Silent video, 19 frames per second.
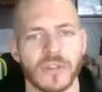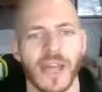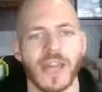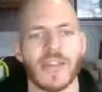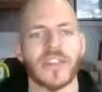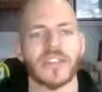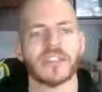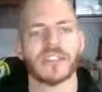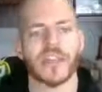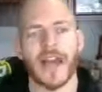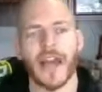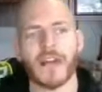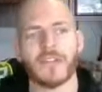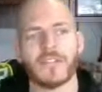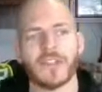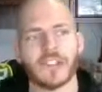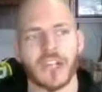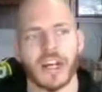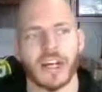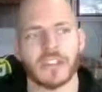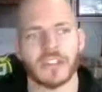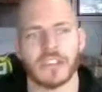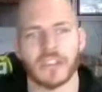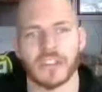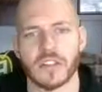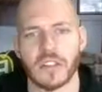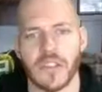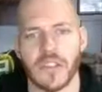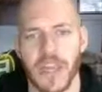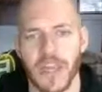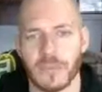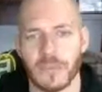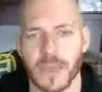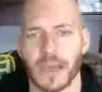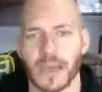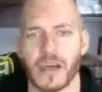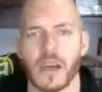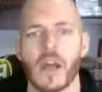And this advertising
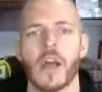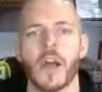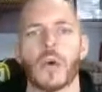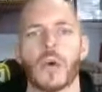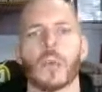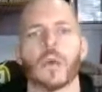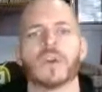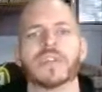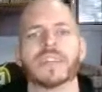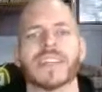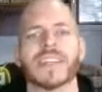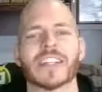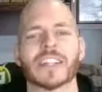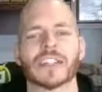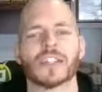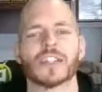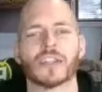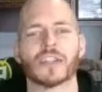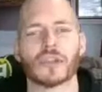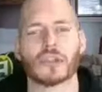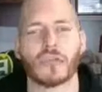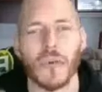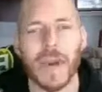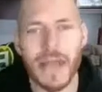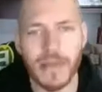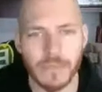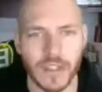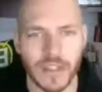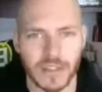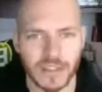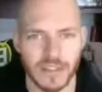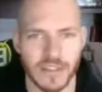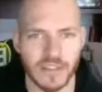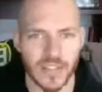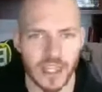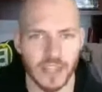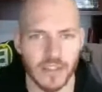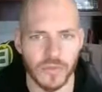campaign was extremely
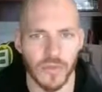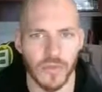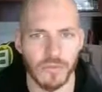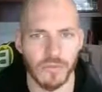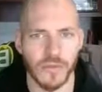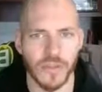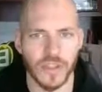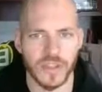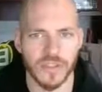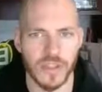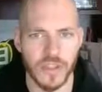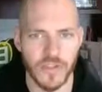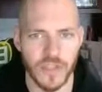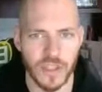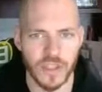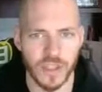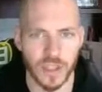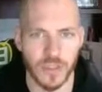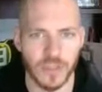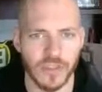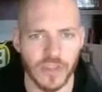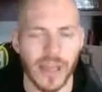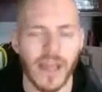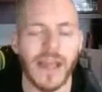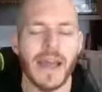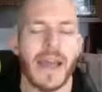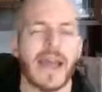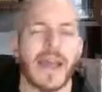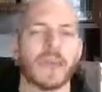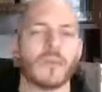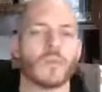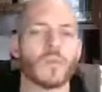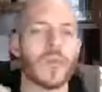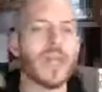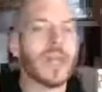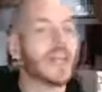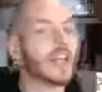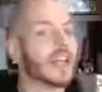successful for these TV shows. And
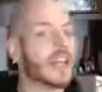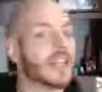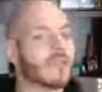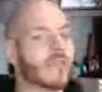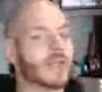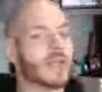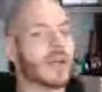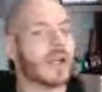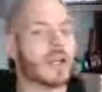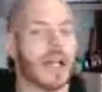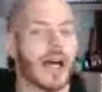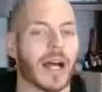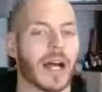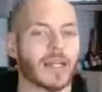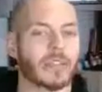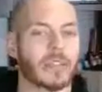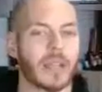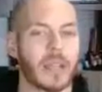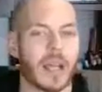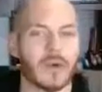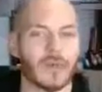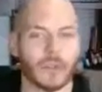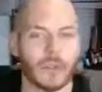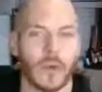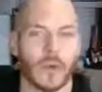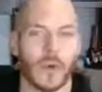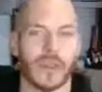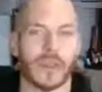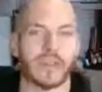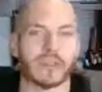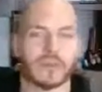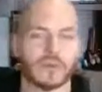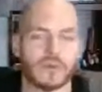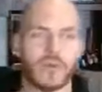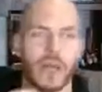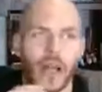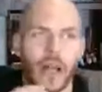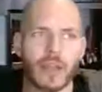we didn't even realize what they were doing.
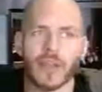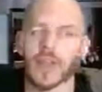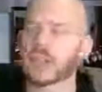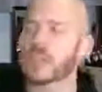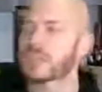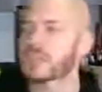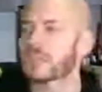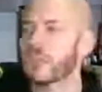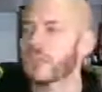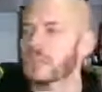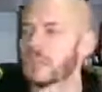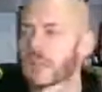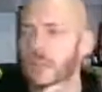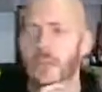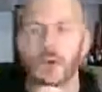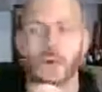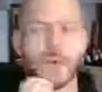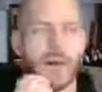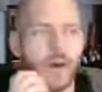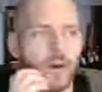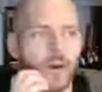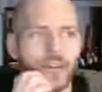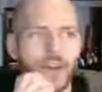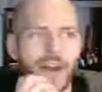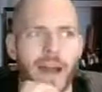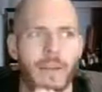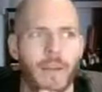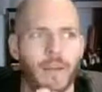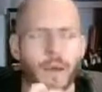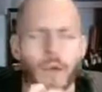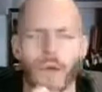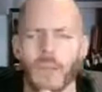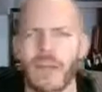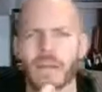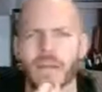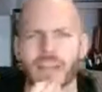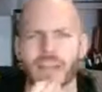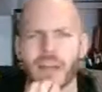I think this is also in the book Power of Habit, or
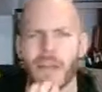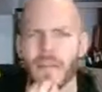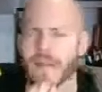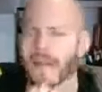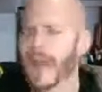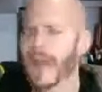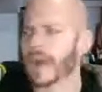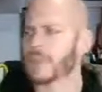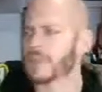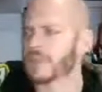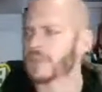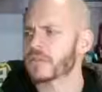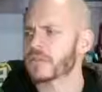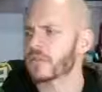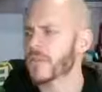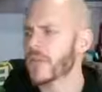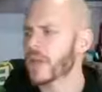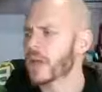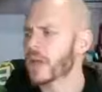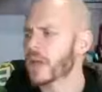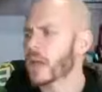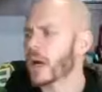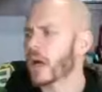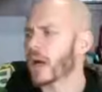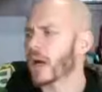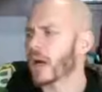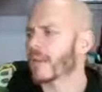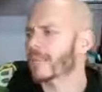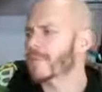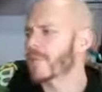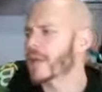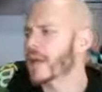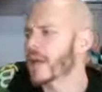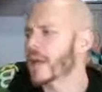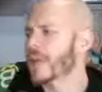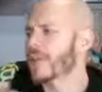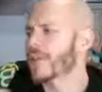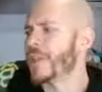maybe Atomic Habits,
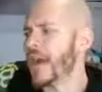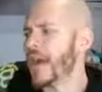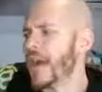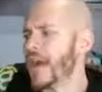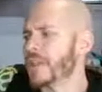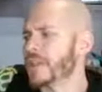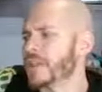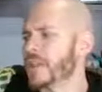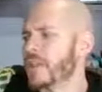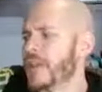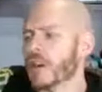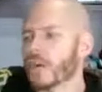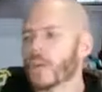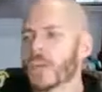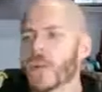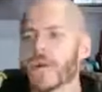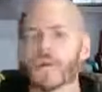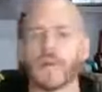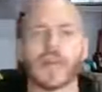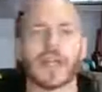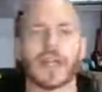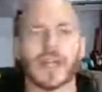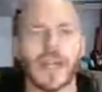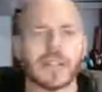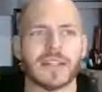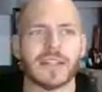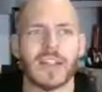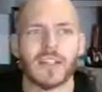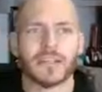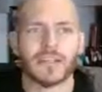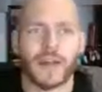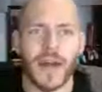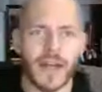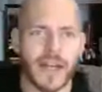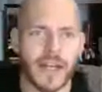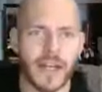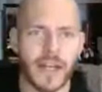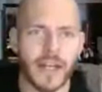that we were connecting
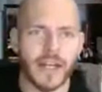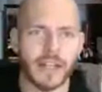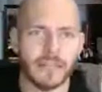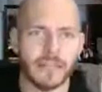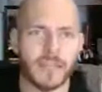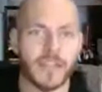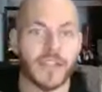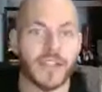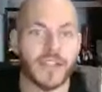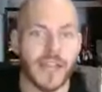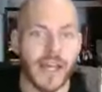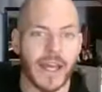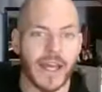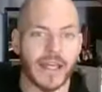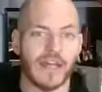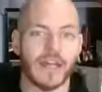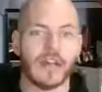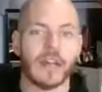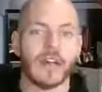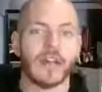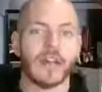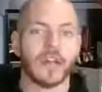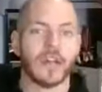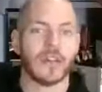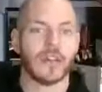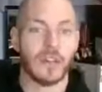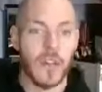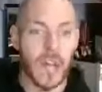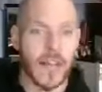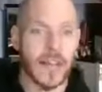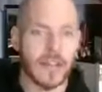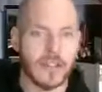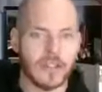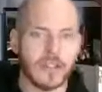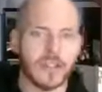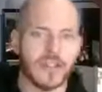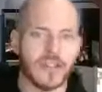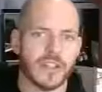Friday night, the day,
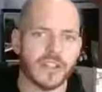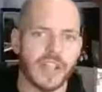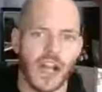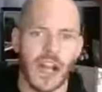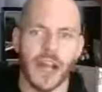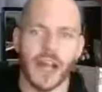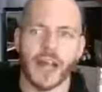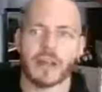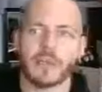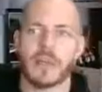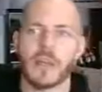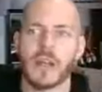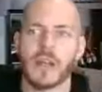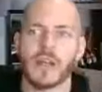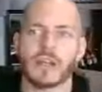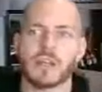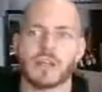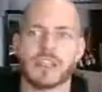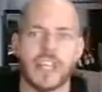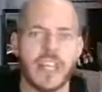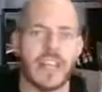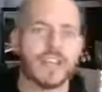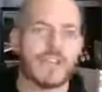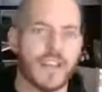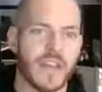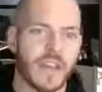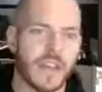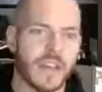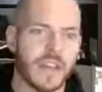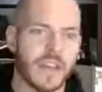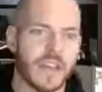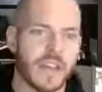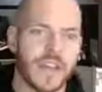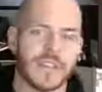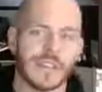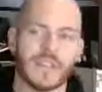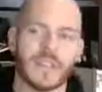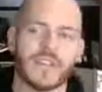night, the time, TV, the
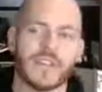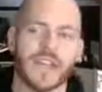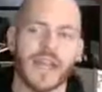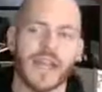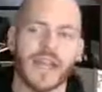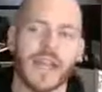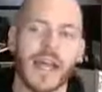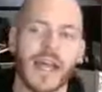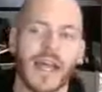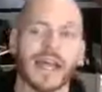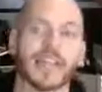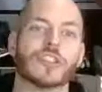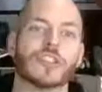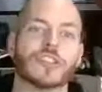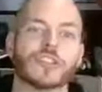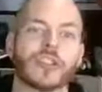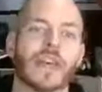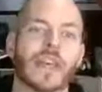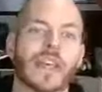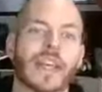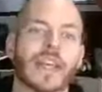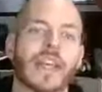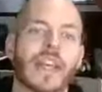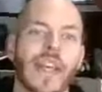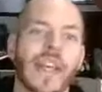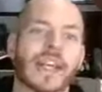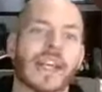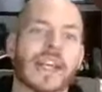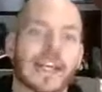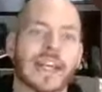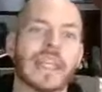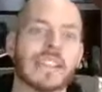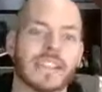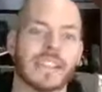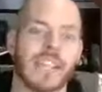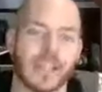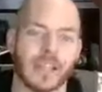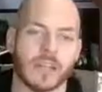activity, and drinking and
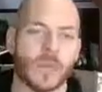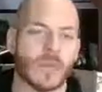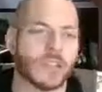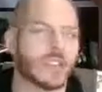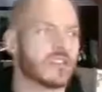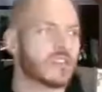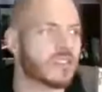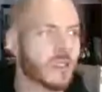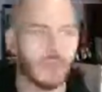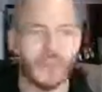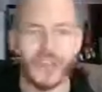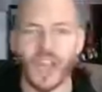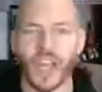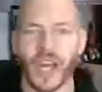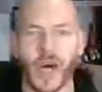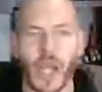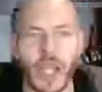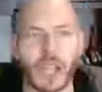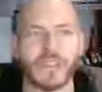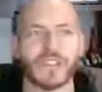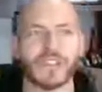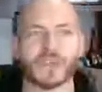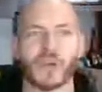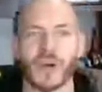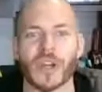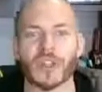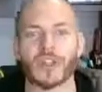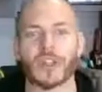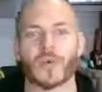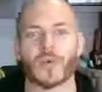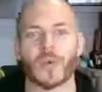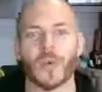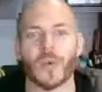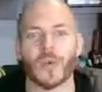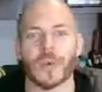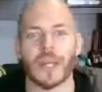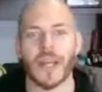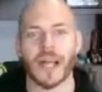eating, which is something all of us want to do when
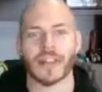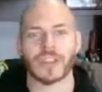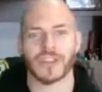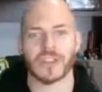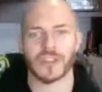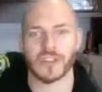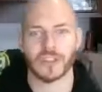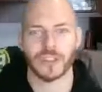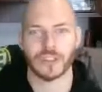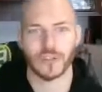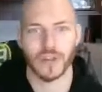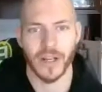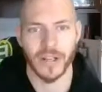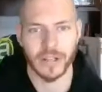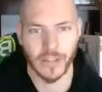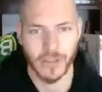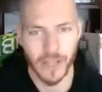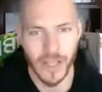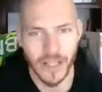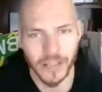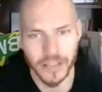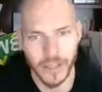we relax and de-stress, okay?